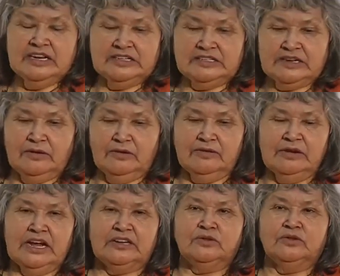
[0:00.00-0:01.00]
For
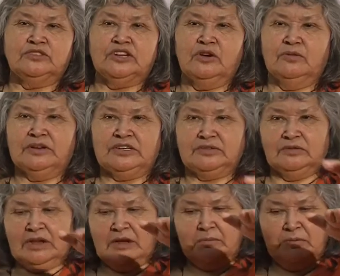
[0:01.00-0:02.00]
some, grieving
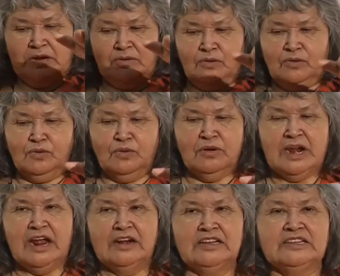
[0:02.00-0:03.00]
can be a deep
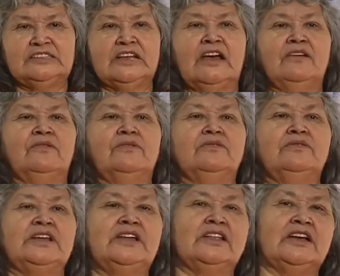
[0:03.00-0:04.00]
mourning in the heart.